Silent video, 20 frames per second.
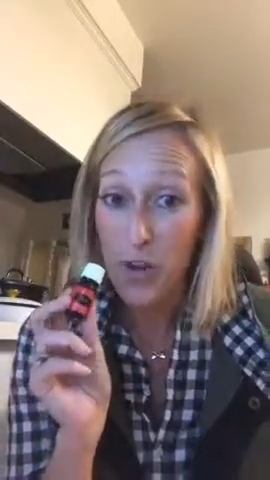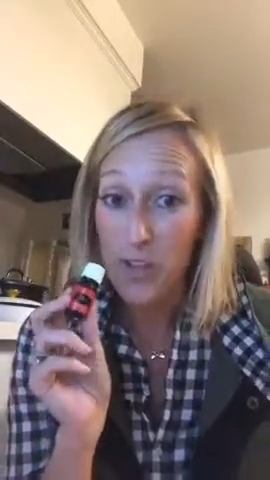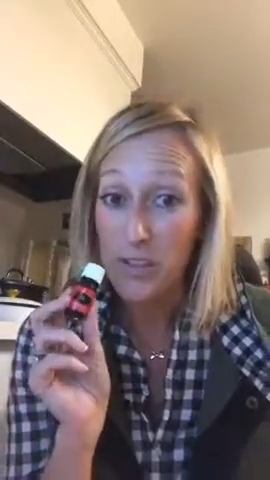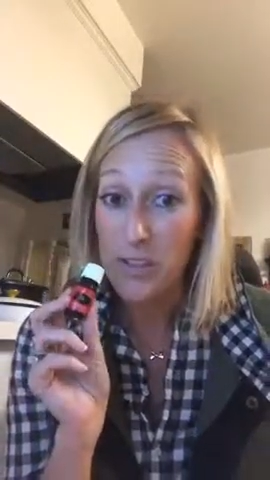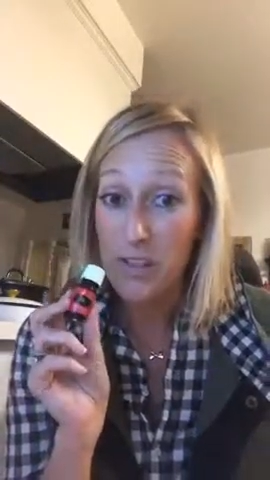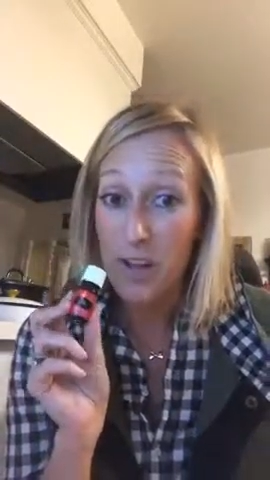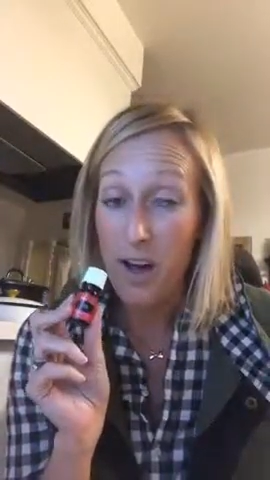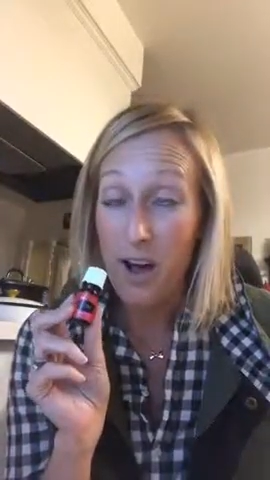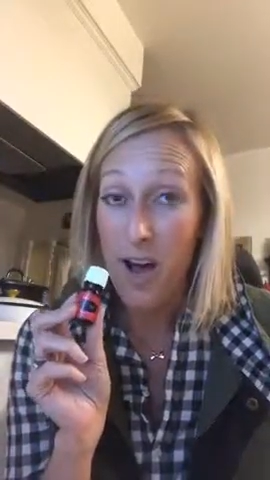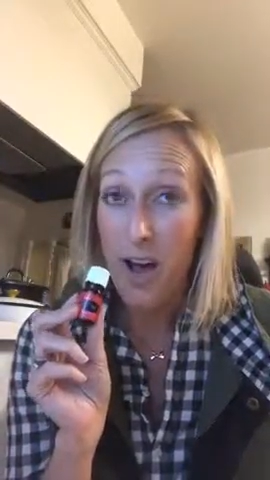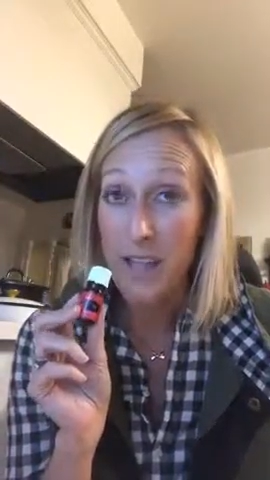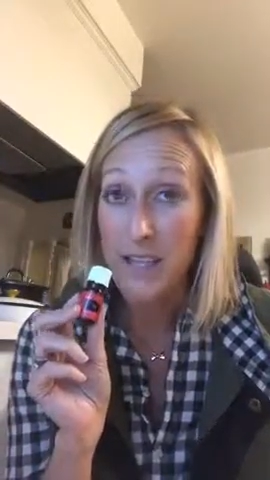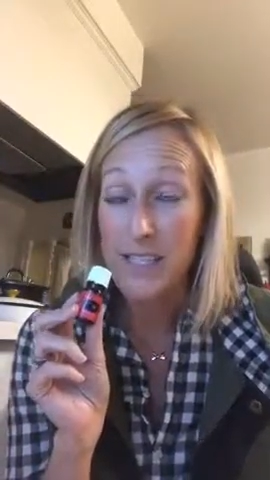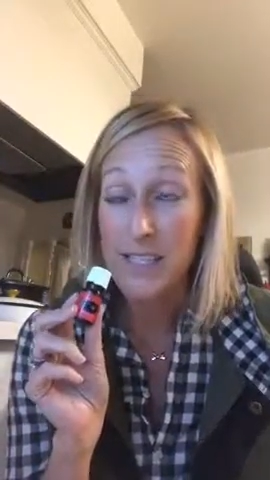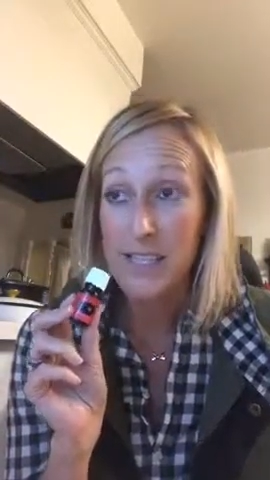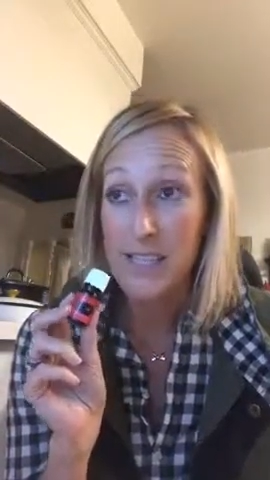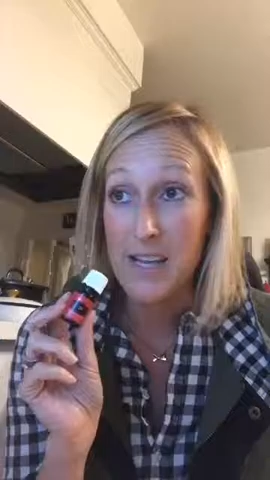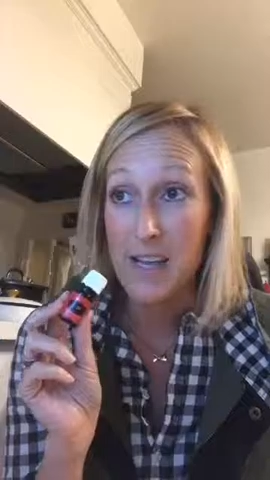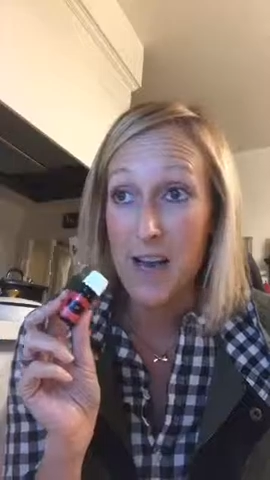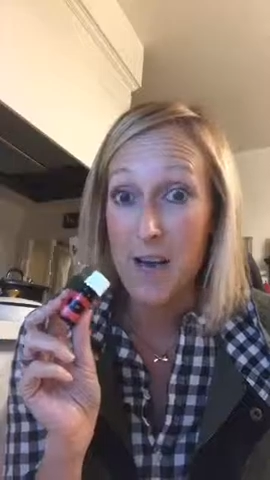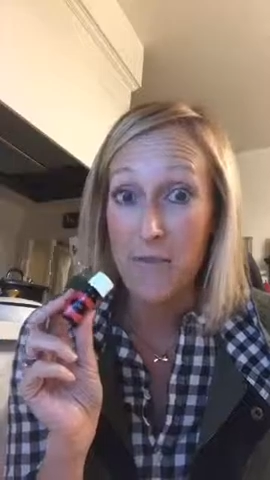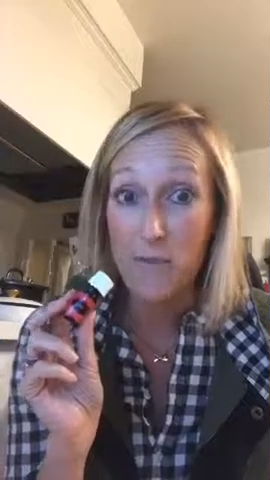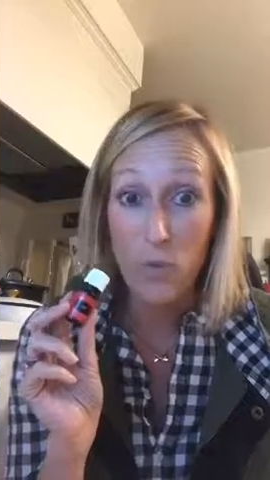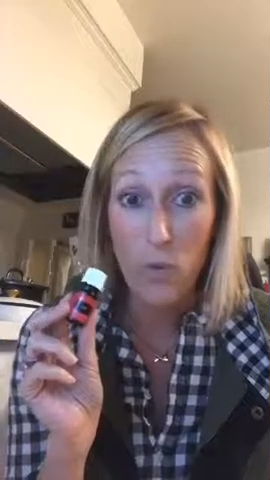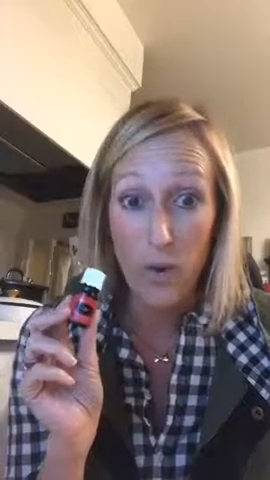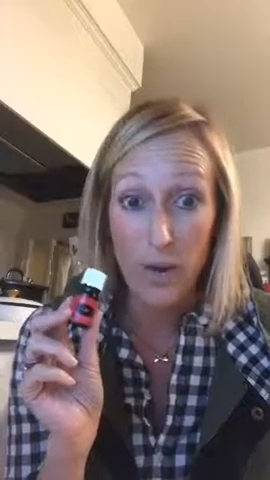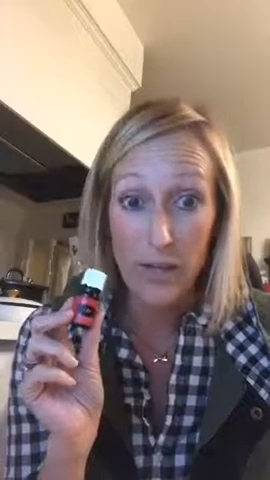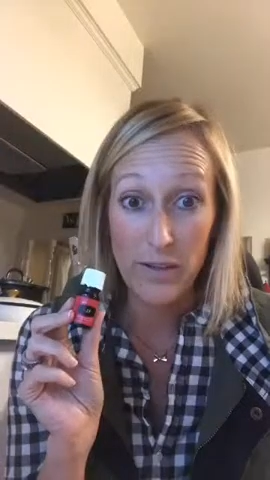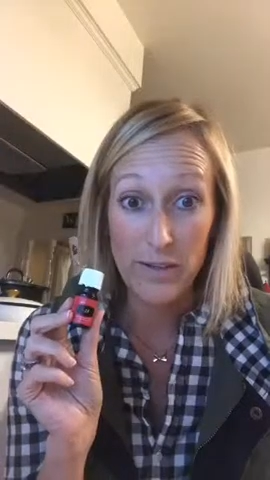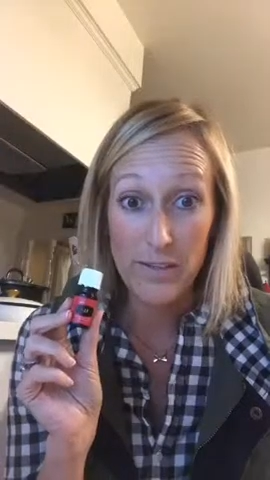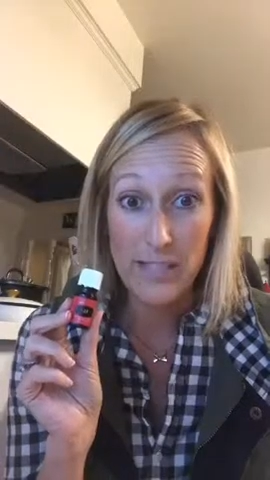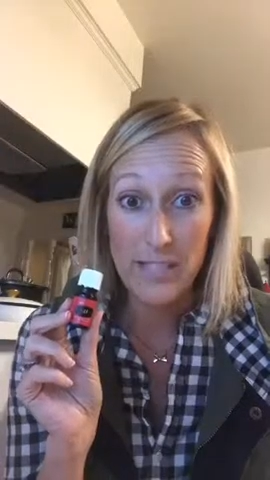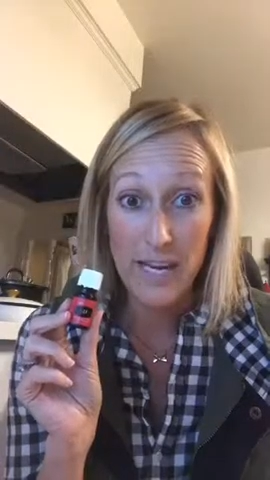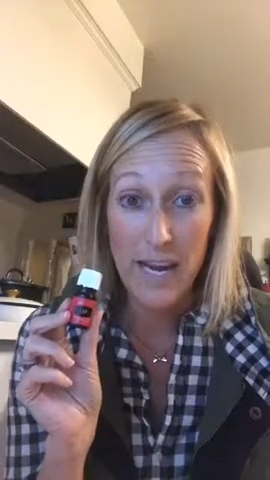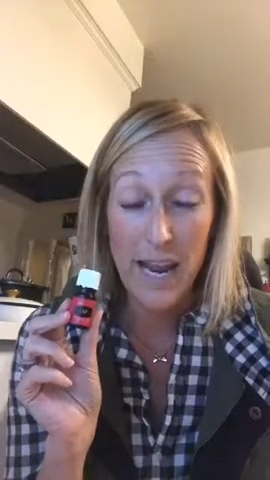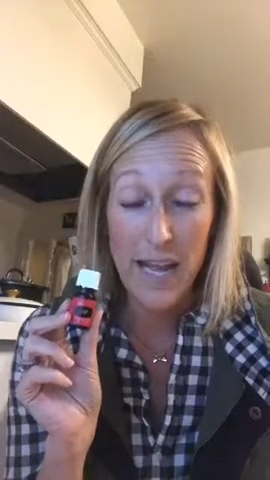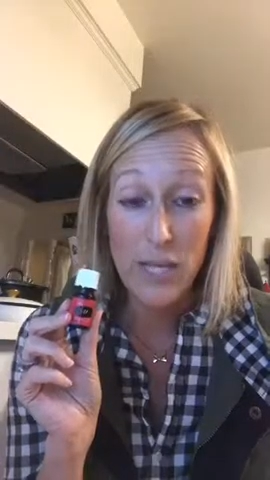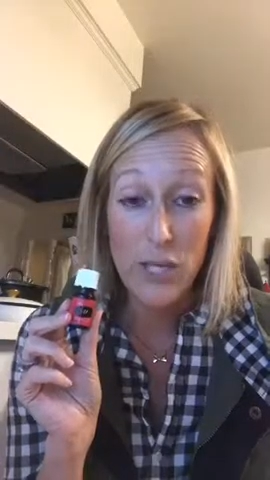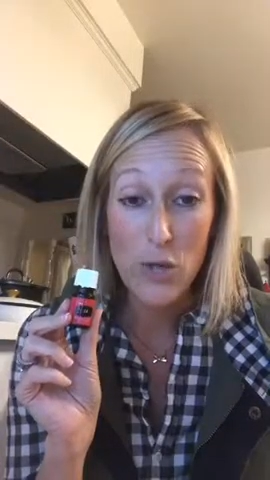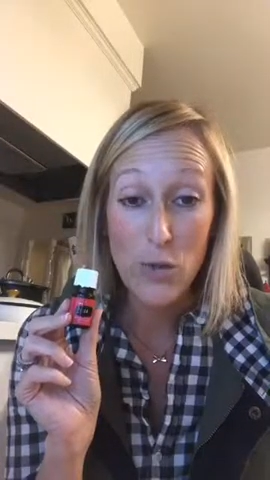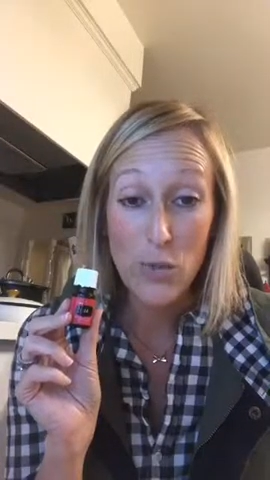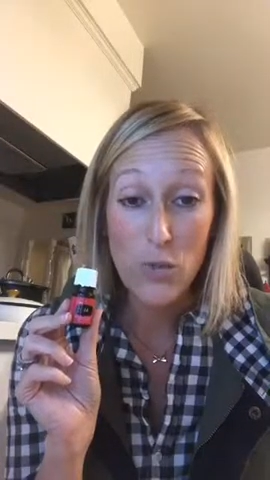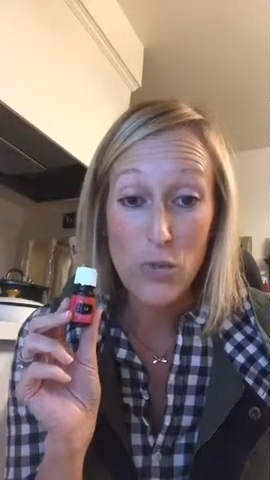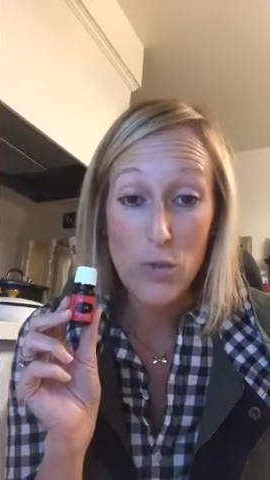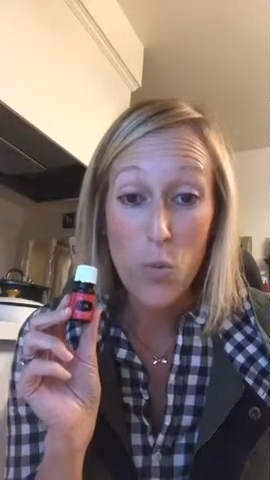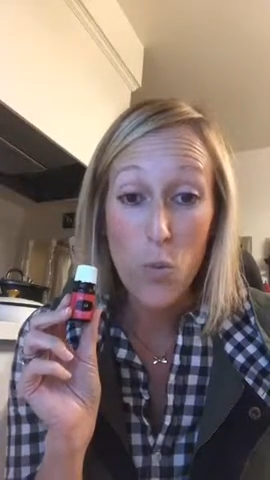lot of oils that I use.